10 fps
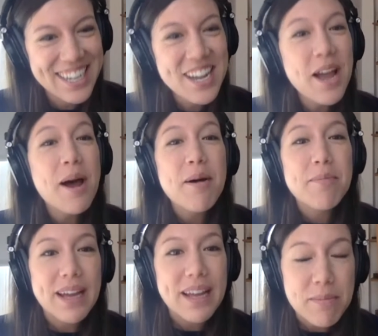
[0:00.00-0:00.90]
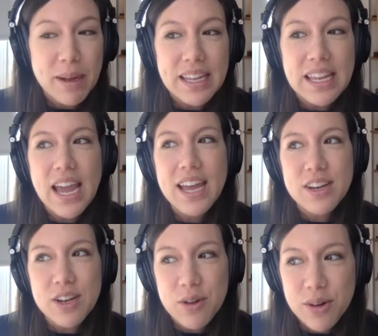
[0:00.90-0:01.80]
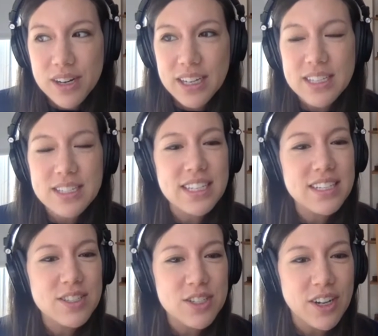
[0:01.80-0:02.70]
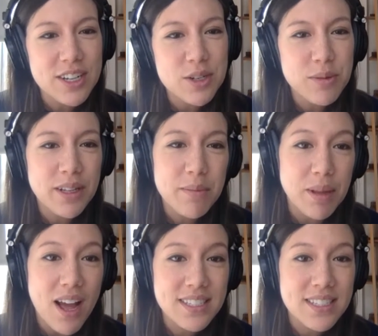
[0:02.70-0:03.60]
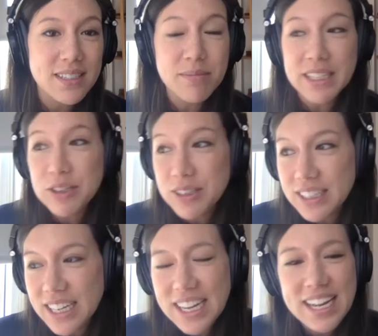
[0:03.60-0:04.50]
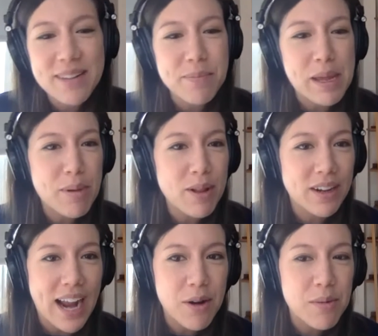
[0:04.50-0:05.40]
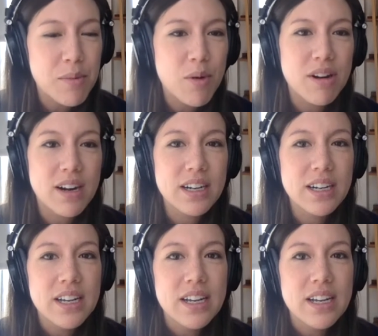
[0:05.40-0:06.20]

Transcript: wow. But but yeah, New York is is starting to really blossom. Literally, people are out more.